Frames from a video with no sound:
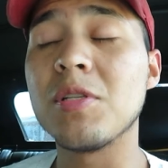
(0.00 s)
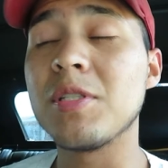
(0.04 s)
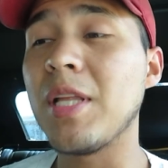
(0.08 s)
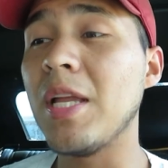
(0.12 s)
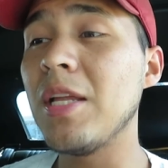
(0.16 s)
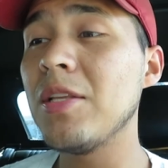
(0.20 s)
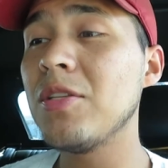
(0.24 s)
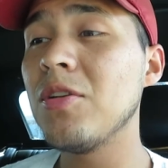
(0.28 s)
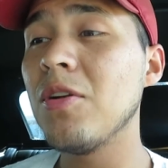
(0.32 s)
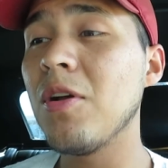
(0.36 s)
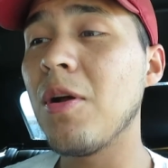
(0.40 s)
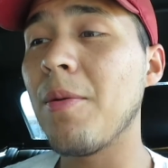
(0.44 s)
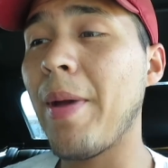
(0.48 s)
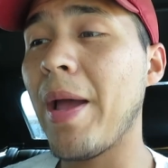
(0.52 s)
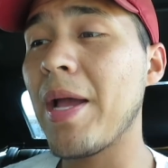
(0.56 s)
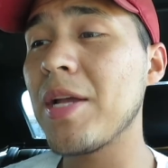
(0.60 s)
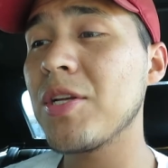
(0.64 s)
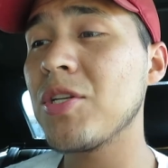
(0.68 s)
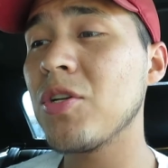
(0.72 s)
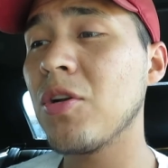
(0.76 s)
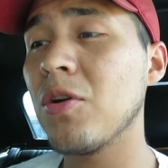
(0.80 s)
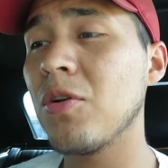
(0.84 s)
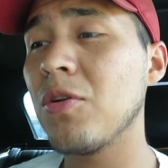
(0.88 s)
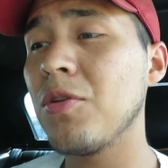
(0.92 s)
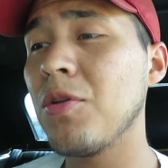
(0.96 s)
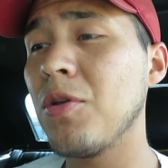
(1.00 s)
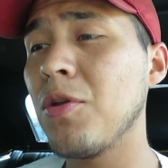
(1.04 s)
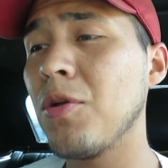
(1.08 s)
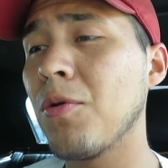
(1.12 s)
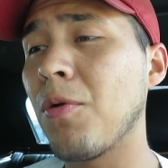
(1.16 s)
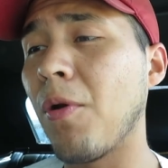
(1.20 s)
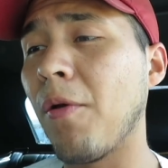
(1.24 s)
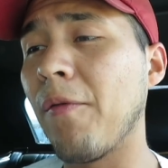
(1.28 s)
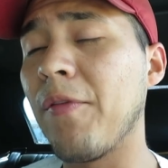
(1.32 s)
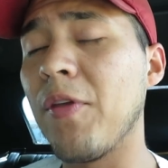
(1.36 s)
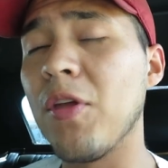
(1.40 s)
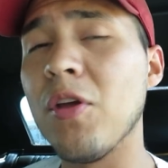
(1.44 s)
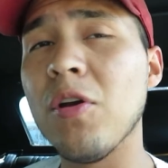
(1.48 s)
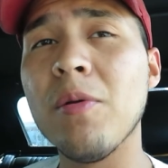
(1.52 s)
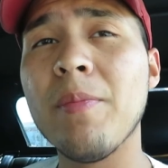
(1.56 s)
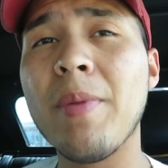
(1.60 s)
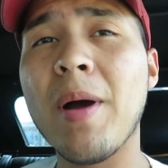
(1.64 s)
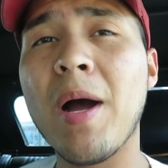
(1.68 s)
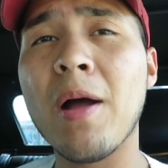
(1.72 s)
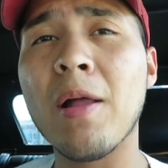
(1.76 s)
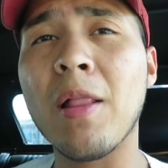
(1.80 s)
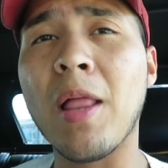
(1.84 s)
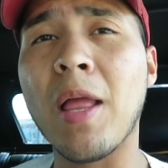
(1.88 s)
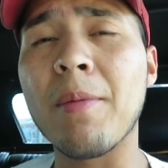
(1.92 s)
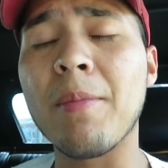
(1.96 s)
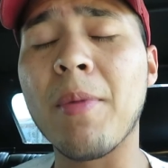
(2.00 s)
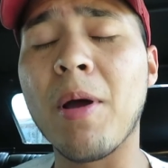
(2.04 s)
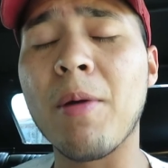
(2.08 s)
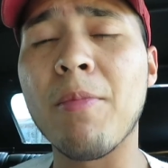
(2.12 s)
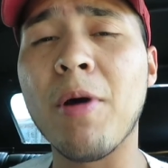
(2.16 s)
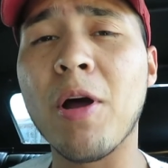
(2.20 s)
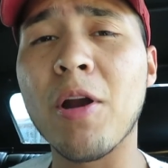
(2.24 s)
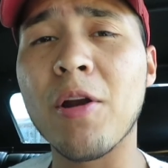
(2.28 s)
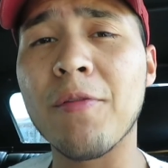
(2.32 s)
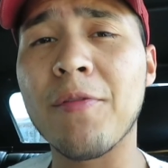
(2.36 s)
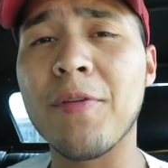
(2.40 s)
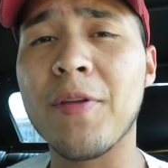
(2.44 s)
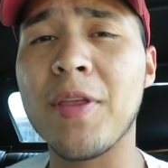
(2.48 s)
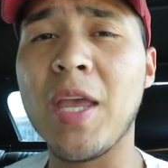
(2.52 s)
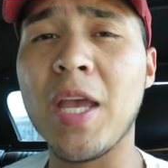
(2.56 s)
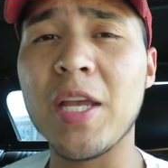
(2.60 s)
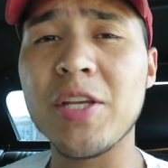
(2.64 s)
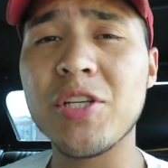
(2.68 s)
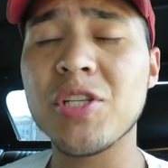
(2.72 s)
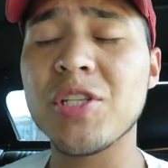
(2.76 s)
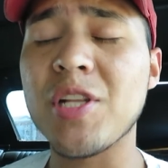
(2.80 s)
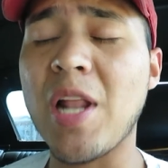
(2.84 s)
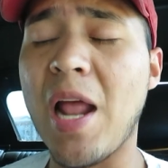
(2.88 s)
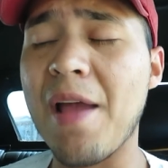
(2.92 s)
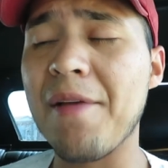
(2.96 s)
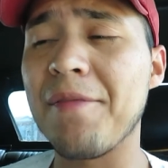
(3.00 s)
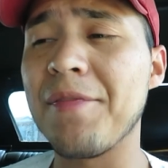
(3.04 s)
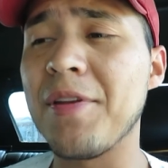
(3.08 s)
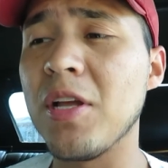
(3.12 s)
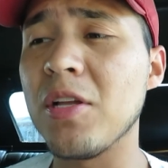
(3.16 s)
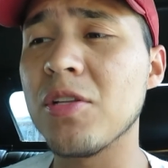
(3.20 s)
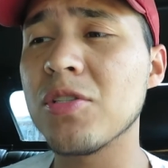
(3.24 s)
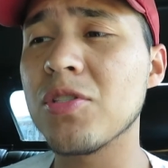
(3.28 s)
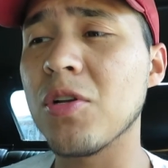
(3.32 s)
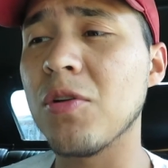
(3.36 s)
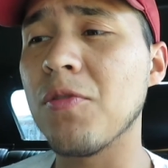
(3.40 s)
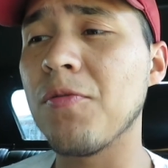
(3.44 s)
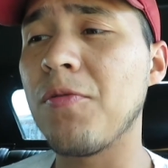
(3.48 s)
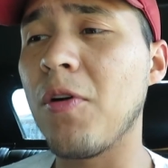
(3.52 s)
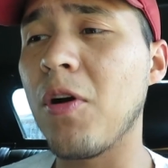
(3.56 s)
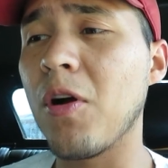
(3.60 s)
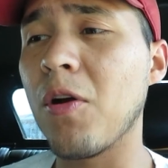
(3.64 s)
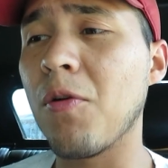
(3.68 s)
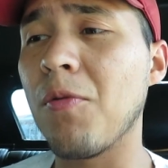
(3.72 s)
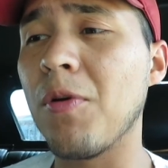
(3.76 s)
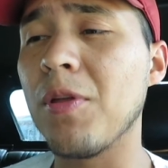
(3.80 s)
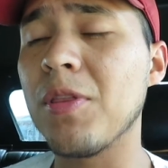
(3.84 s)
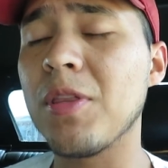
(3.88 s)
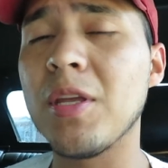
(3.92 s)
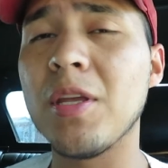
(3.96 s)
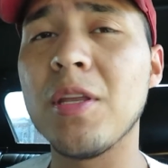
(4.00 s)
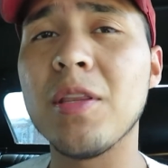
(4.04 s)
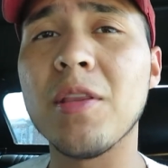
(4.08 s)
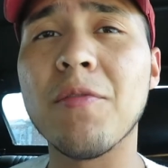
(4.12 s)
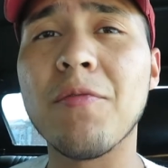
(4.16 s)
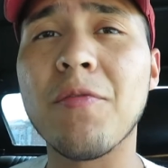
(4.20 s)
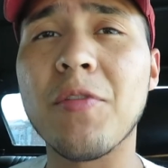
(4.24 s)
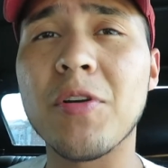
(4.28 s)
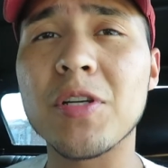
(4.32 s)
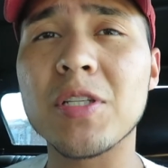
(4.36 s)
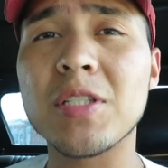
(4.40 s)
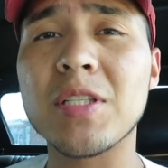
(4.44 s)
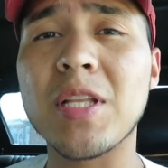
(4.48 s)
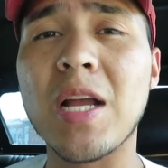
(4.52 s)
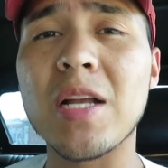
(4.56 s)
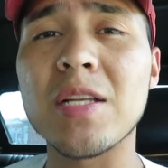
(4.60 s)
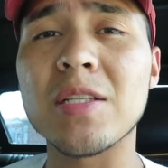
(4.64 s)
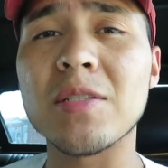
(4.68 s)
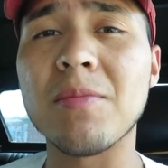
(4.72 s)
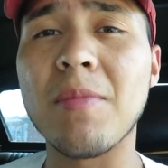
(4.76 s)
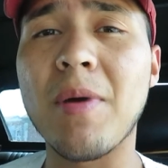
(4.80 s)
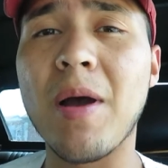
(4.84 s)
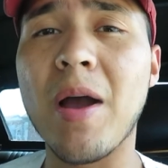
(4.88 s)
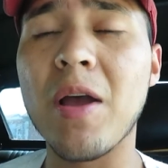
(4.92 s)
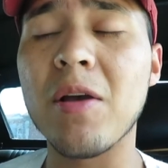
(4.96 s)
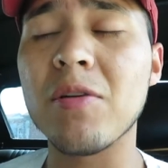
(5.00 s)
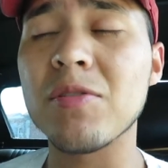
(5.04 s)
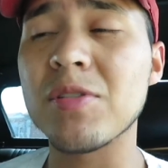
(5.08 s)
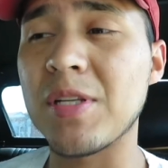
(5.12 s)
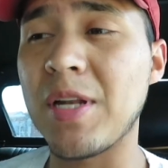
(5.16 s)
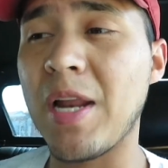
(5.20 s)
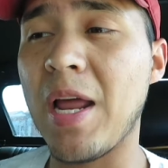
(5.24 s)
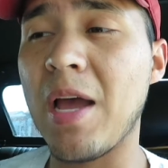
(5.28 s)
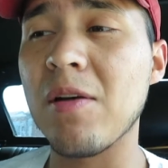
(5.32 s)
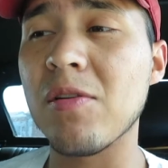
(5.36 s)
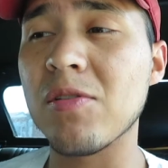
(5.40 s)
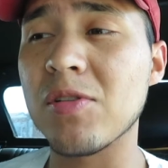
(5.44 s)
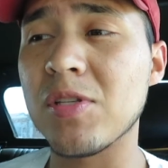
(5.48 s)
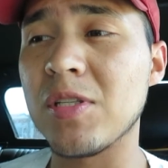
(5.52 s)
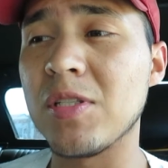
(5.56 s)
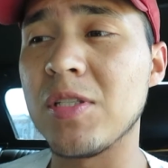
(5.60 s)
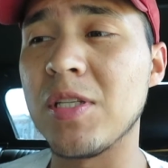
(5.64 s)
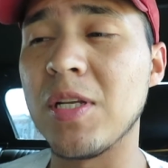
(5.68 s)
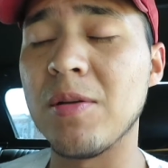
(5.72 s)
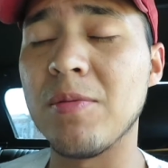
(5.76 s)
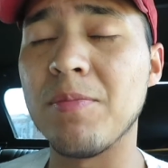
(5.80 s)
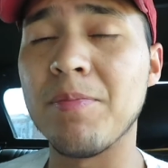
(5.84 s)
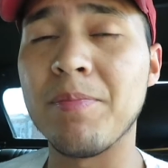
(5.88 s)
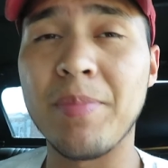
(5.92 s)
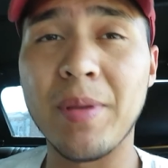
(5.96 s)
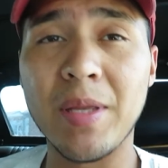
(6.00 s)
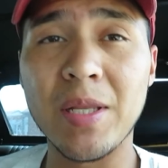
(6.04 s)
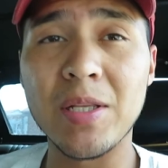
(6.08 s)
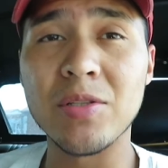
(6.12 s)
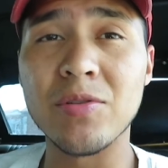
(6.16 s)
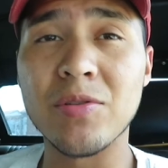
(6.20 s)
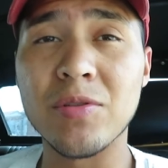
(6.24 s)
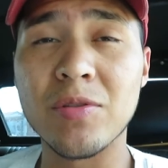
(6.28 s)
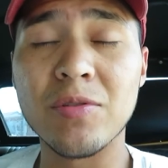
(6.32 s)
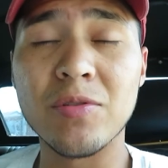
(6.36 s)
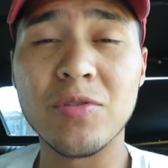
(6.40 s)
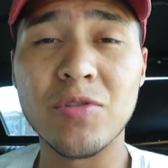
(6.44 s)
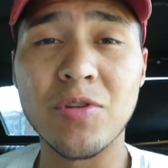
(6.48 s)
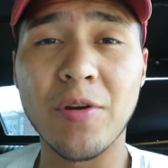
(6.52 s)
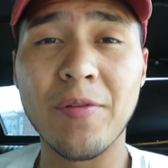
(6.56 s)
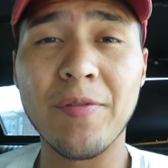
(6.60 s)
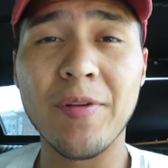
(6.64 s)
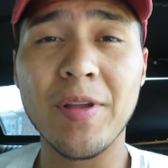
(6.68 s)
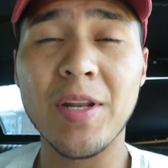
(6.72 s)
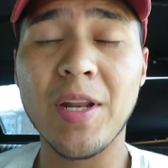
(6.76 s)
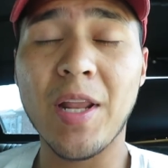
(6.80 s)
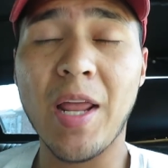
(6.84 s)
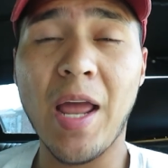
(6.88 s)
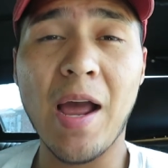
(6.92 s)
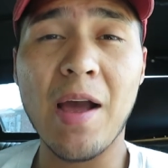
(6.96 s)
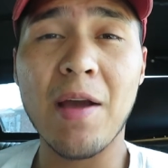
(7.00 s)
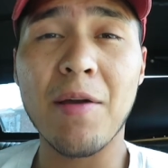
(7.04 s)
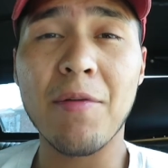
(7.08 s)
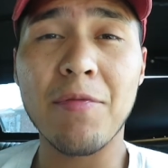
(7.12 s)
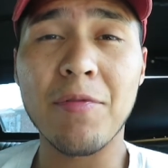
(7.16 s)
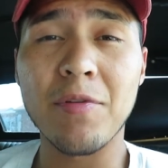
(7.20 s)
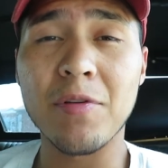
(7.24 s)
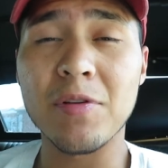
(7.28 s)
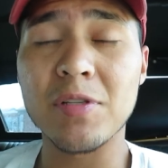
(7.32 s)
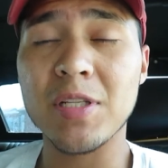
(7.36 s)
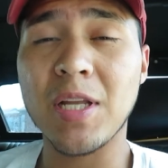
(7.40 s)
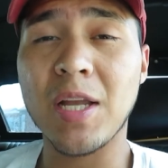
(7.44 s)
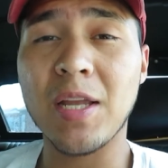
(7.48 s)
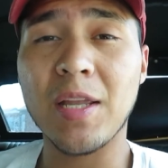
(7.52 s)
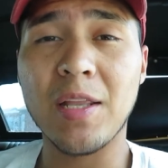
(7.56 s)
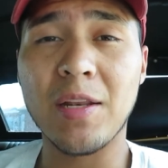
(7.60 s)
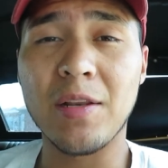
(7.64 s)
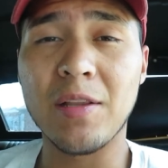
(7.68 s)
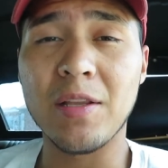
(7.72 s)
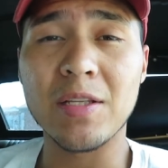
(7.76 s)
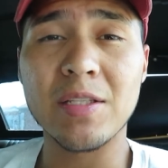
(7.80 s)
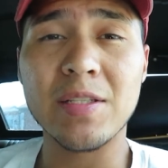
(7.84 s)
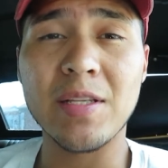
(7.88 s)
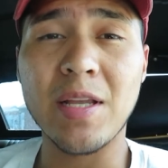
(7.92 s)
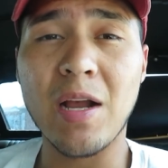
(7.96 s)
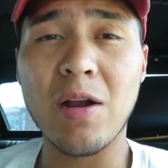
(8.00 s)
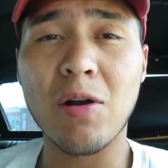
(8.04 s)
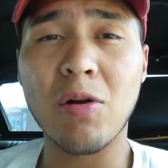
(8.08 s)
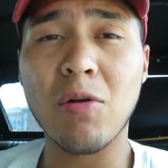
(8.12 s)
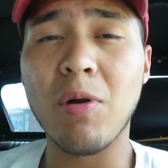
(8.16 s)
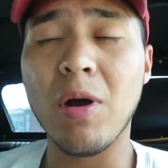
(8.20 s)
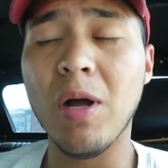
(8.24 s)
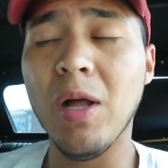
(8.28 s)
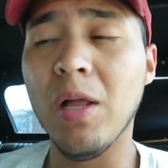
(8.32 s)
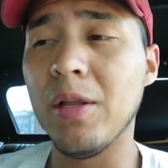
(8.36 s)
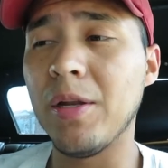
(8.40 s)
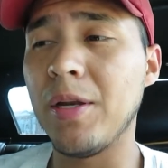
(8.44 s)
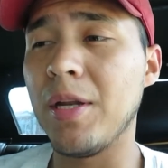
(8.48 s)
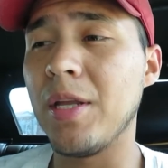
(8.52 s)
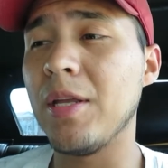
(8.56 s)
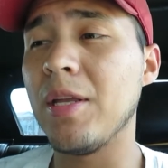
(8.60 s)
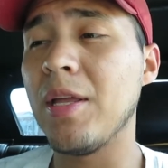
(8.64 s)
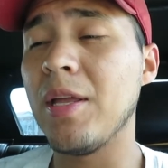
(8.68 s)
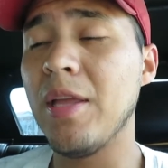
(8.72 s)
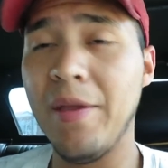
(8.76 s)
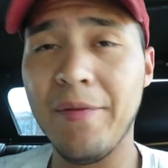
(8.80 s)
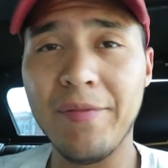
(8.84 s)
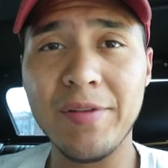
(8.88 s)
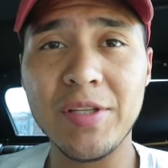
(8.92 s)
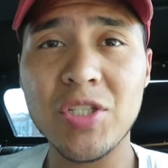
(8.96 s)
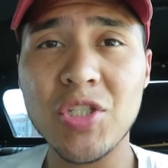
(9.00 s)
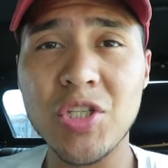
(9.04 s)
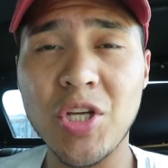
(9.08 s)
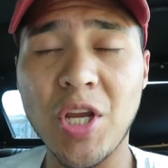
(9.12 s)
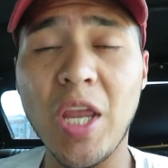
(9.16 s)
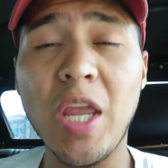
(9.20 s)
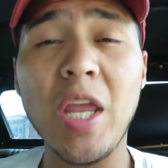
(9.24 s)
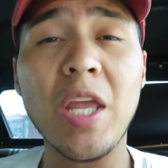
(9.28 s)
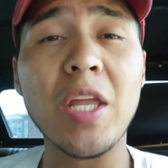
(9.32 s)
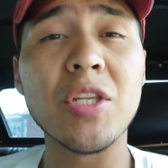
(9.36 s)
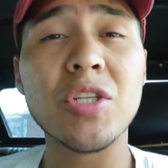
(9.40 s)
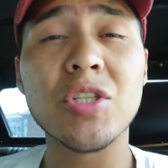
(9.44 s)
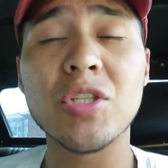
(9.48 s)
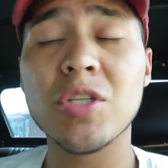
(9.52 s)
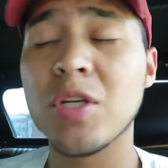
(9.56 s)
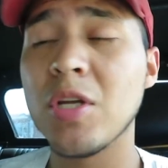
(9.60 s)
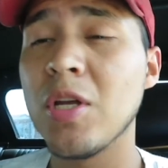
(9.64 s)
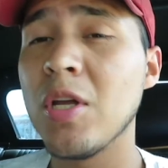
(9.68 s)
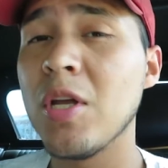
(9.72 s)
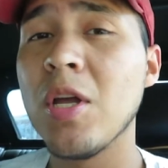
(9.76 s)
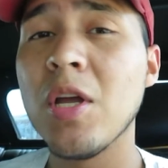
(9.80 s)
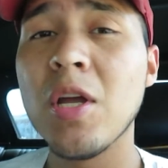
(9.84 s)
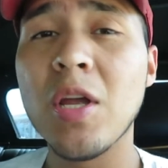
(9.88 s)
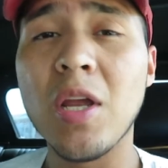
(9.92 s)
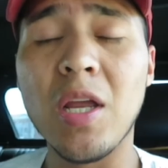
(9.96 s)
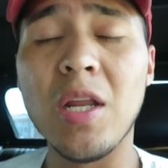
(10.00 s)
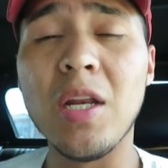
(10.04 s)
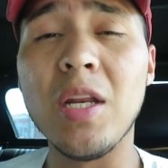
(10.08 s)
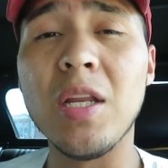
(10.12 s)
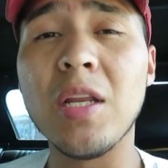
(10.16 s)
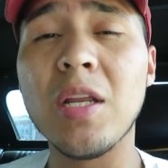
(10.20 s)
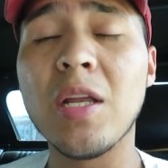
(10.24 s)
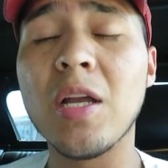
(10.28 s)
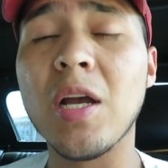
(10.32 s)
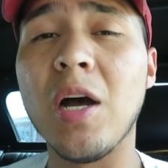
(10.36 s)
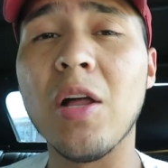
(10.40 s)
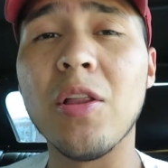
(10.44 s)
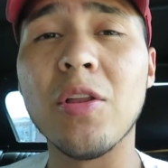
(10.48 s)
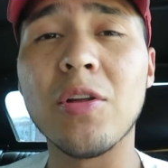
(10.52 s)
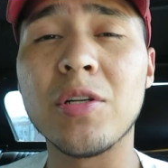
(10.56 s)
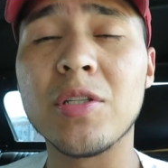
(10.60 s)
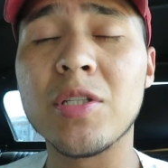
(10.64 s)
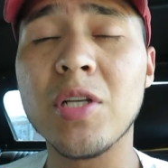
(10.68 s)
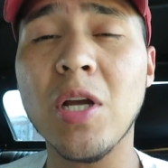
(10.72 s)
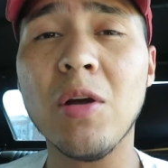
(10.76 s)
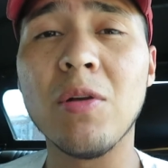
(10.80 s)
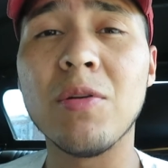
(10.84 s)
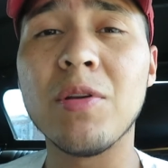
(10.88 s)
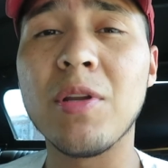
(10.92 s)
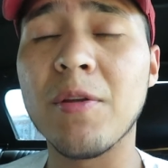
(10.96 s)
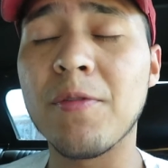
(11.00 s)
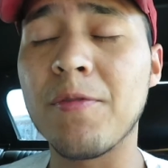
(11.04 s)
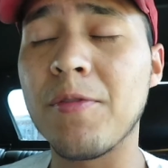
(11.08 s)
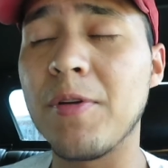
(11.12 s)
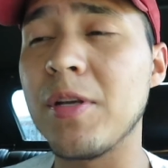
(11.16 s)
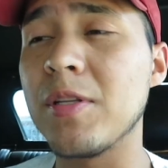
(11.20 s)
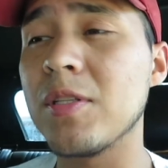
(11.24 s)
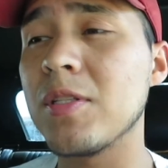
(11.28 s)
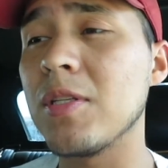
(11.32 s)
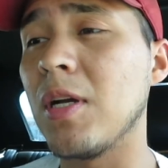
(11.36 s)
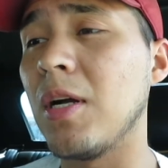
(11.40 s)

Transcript: stay tuned. I'm actually going to do a review about, like, my modifications that I've done so far within the first thousand miles and how it's been driven and how it feels like in the sound quality, if it's changed, any color tone different.